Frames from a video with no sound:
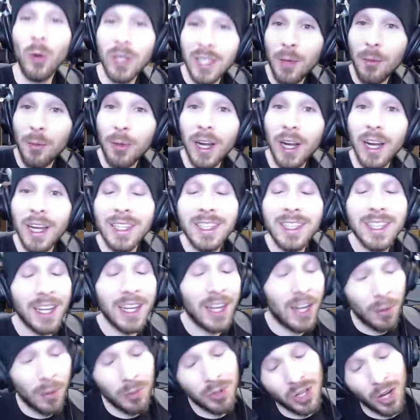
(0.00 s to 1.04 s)
What is up, you guys?
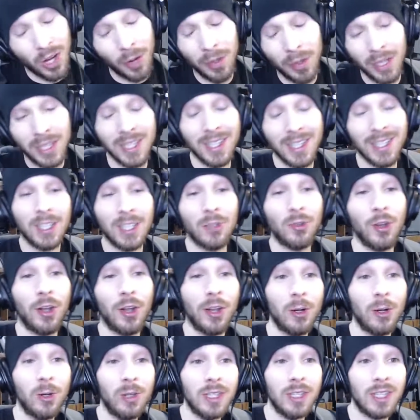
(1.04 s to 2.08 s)
I'm Charmx, and this
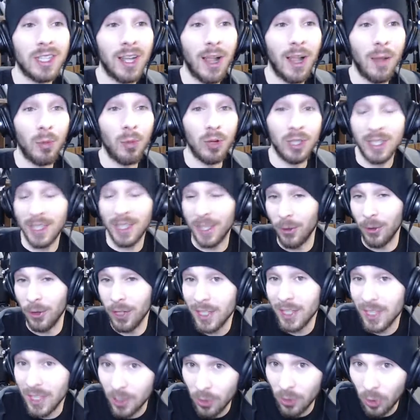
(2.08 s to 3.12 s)
video is a lot more
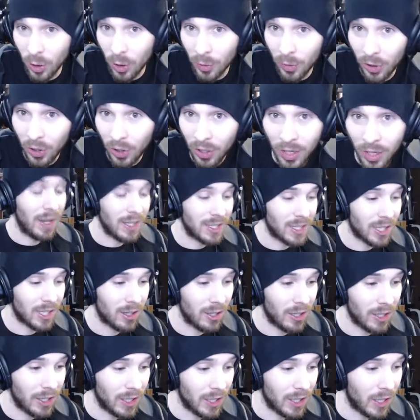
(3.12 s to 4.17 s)
serious than normal.
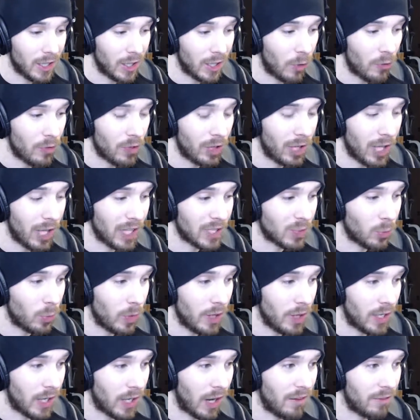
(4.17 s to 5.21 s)
Basically, over the last
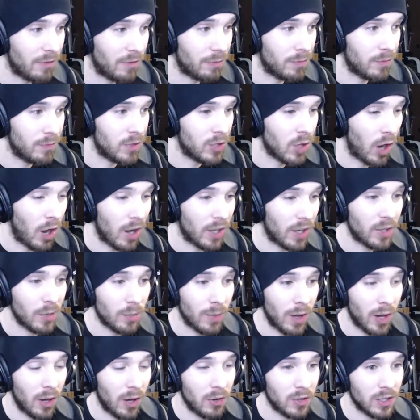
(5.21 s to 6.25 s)
week, I've talked
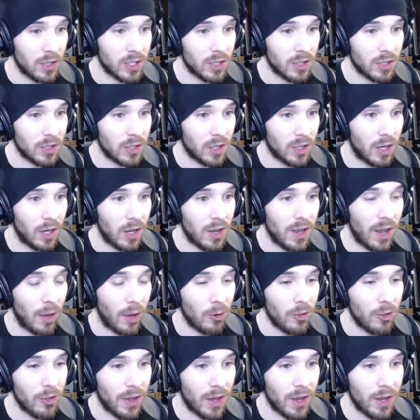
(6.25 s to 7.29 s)
about, now
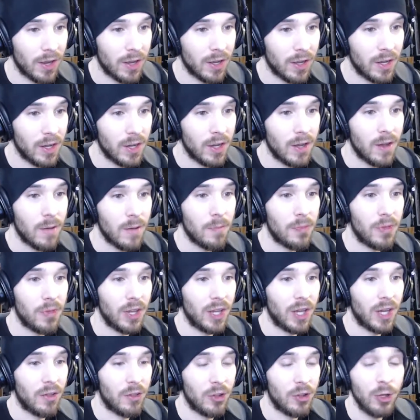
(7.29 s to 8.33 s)
and then,
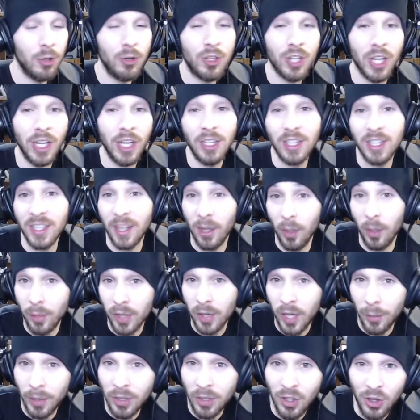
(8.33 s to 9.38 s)
the new changes that'll be
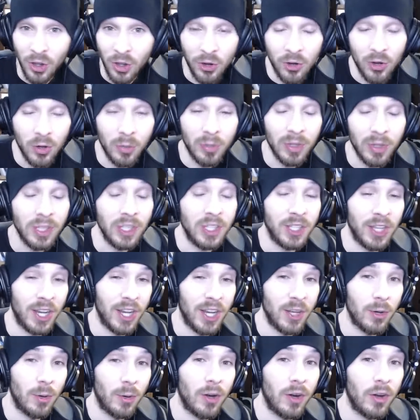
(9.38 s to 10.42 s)
coming to YouTube in
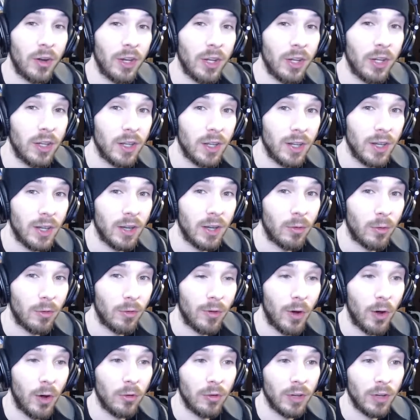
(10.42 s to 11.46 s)
January,
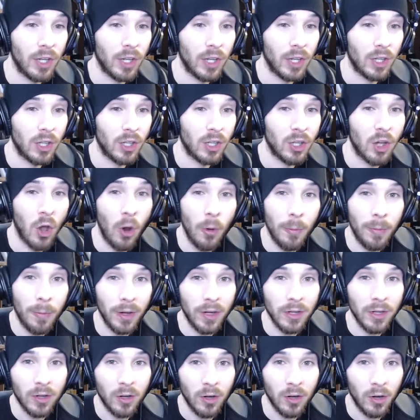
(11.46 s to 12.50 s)
revolving
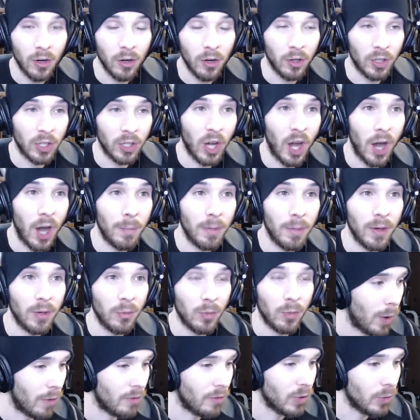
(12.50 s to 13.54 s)
COPPA, or COPPA,
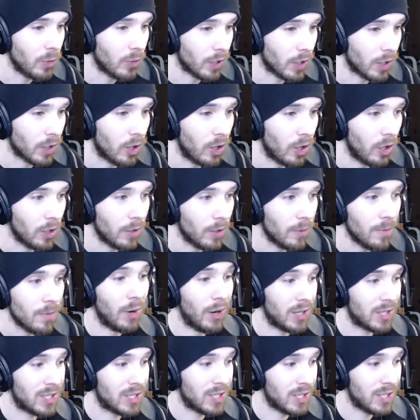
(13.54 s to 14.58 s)
however you want to call it.
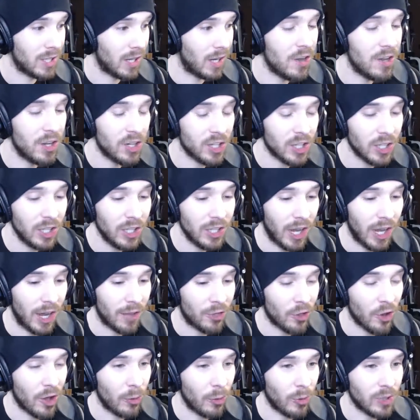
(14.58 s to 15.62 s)
But initially, I
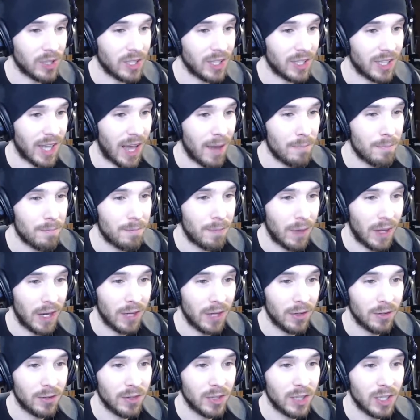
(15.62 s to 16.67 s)
thought it wasn't that big
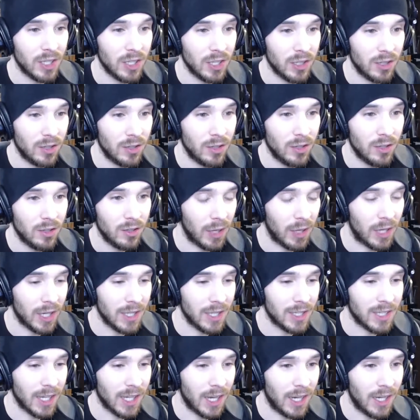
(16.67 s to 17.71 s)
of a deal,
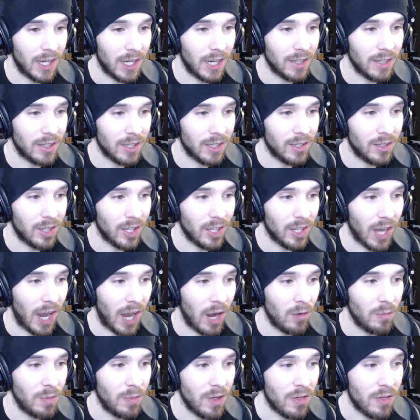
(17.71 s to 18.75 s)
because I didn't think
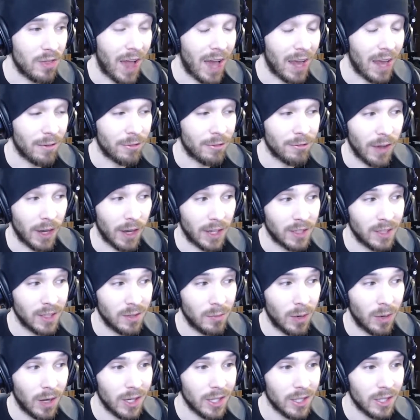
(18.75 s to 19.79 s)
I would be that
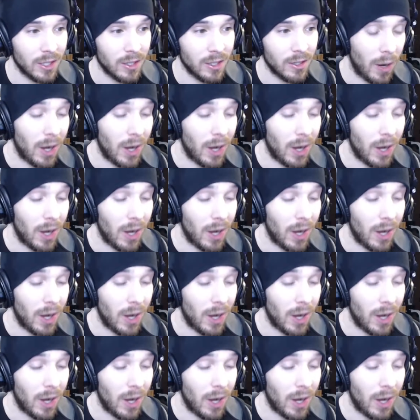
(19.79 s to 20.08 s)
affected by it.